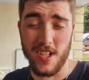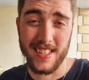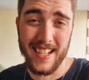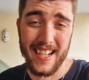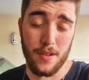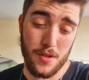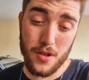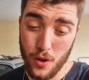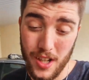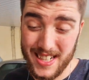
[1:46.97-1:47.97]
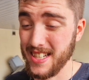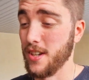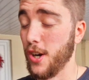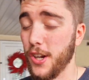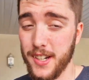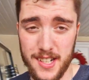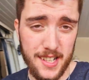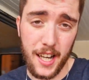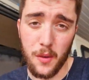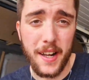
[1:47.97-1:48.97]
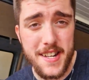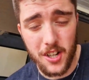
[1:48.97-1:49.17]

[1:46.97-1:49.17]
like that, our solar is on, and it went